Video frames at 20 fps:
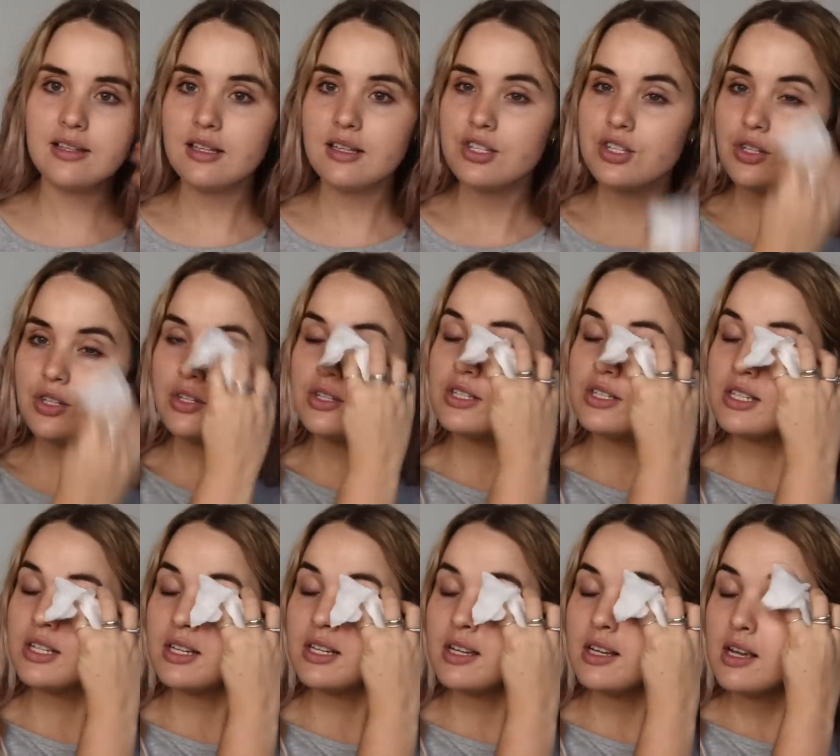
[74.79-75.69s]
That's
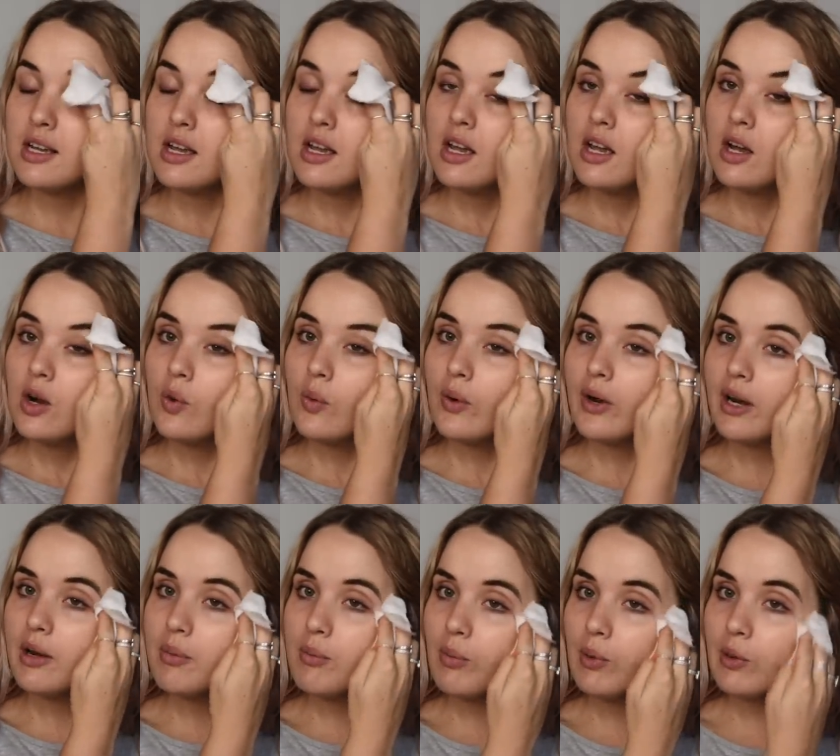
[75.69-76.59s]
usually
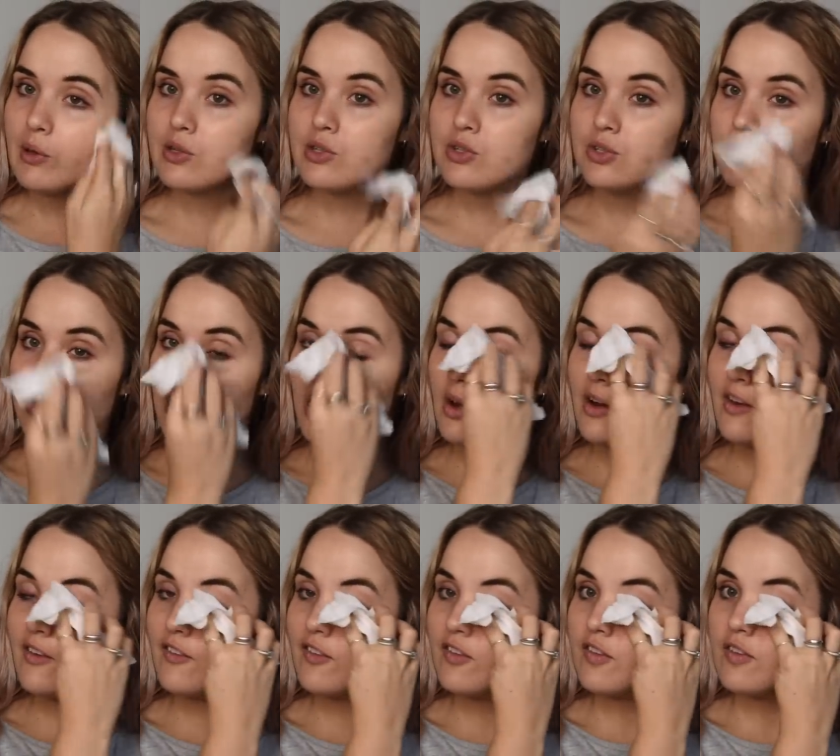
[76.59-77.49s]
where most
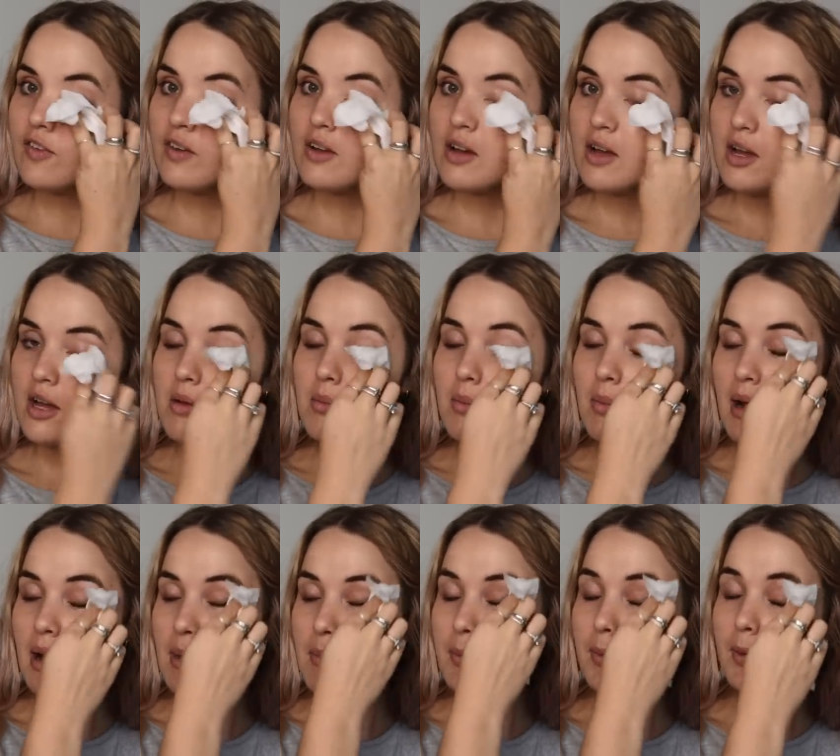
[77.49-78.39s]
of
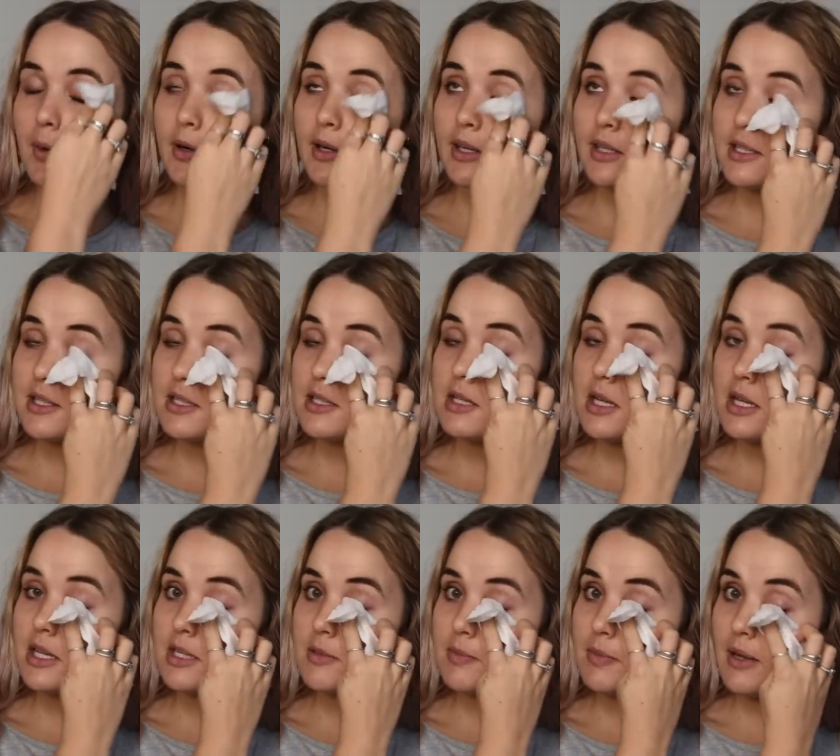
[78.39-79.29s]
my product
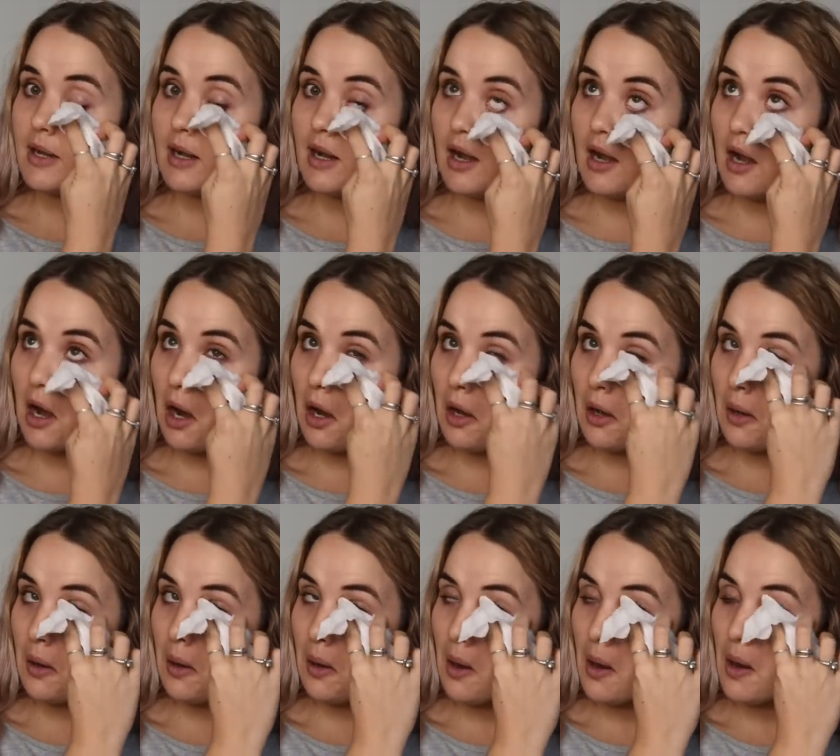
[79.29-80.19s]
stays
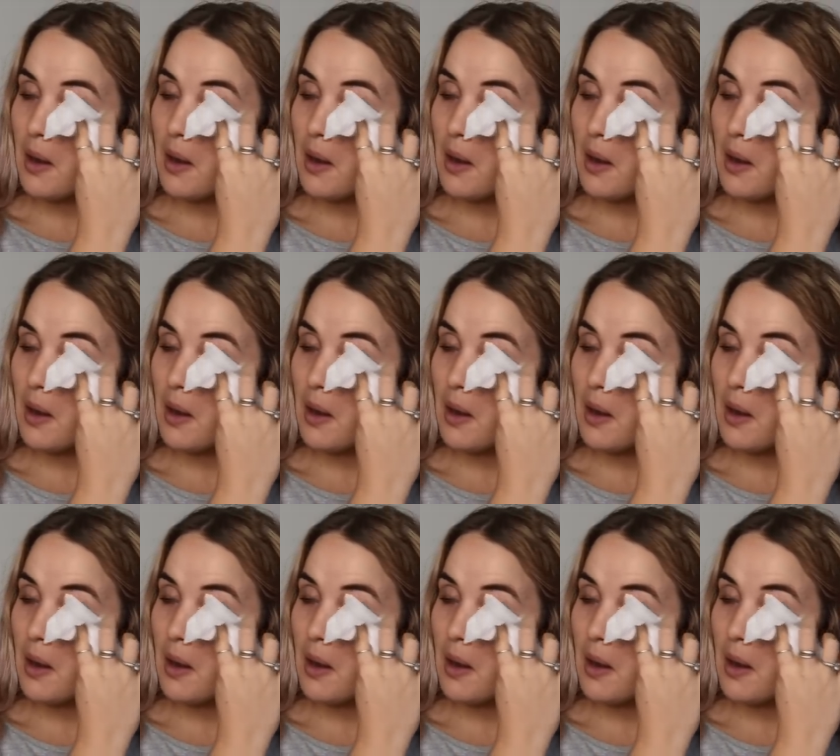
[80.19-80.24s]
behind.